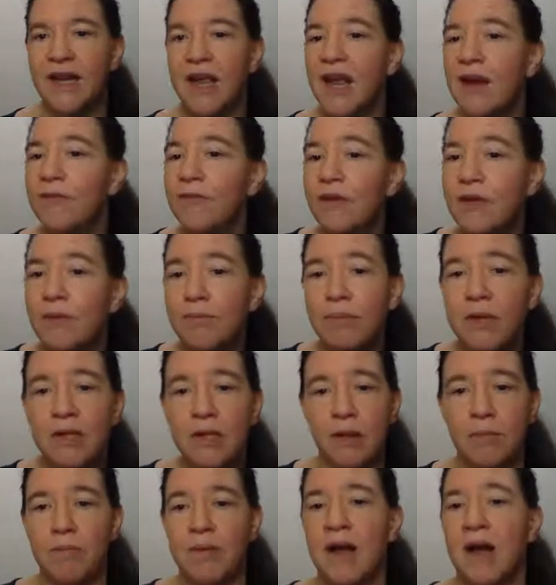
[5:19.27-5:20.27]
Every bit
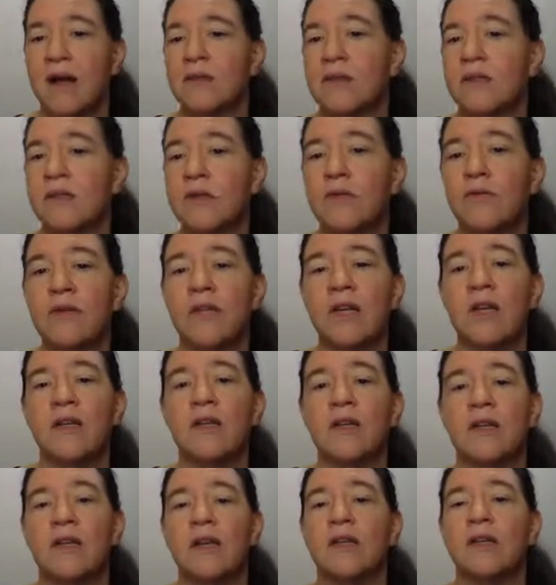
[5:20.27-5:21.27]
that passes over the
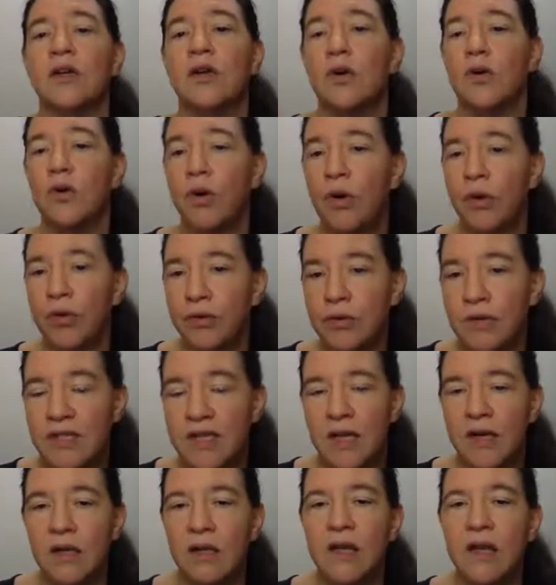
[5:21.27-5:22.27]
internet or through
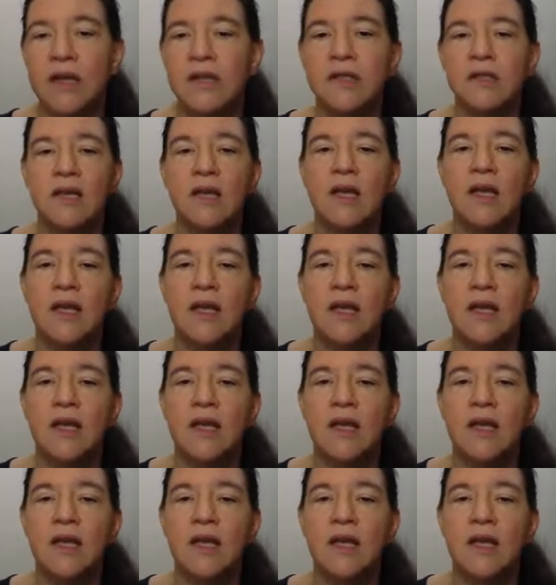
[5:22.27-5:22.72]
satellites